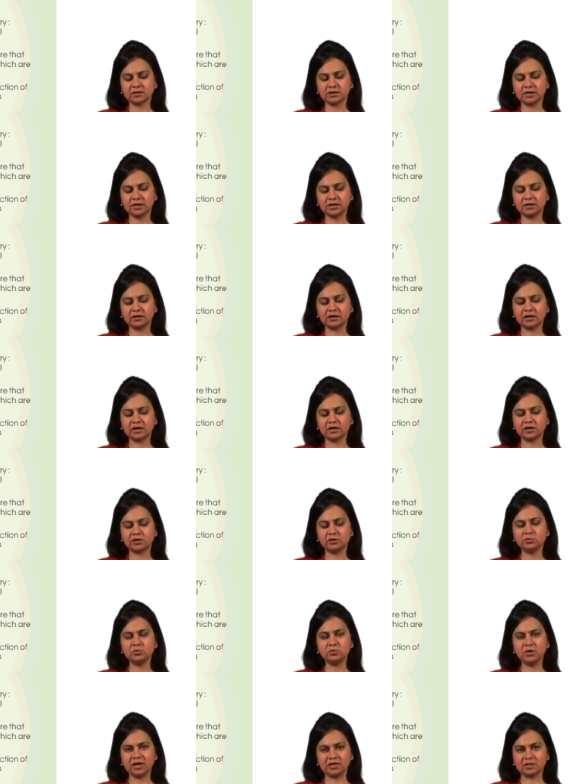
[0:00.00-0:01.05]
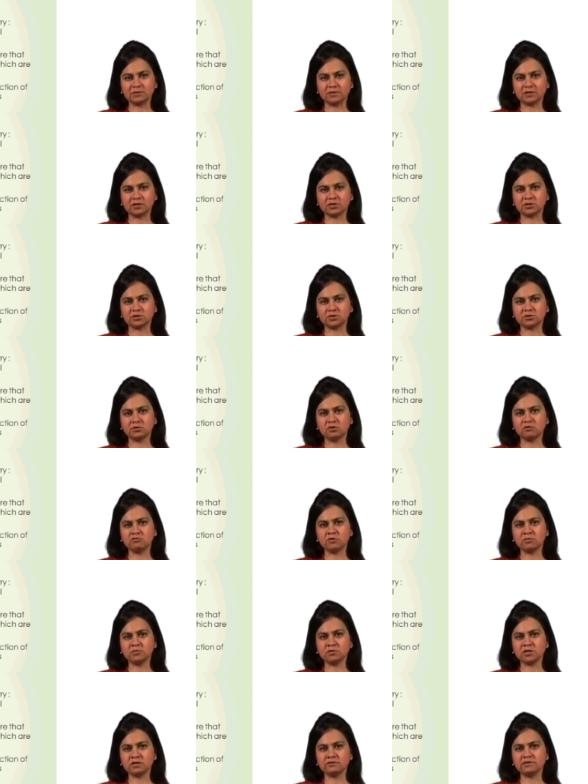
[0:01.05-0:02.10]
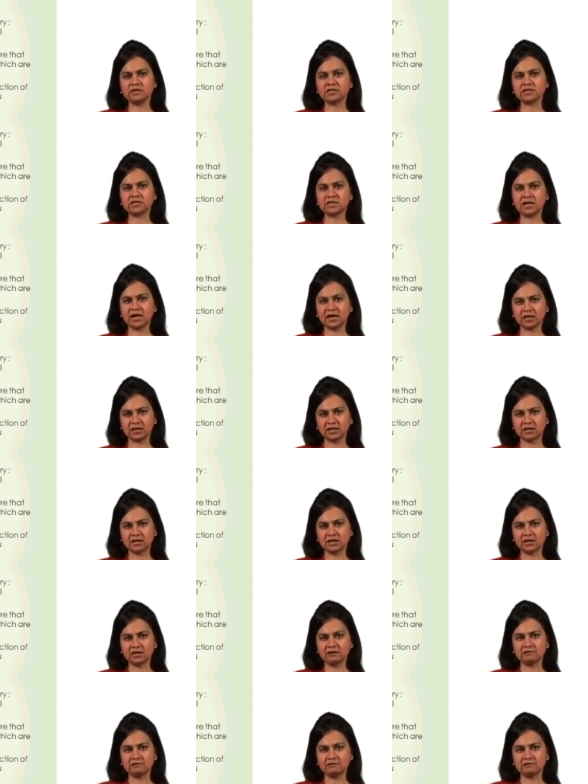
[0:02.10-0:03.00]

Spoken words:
there are two aspects of observing style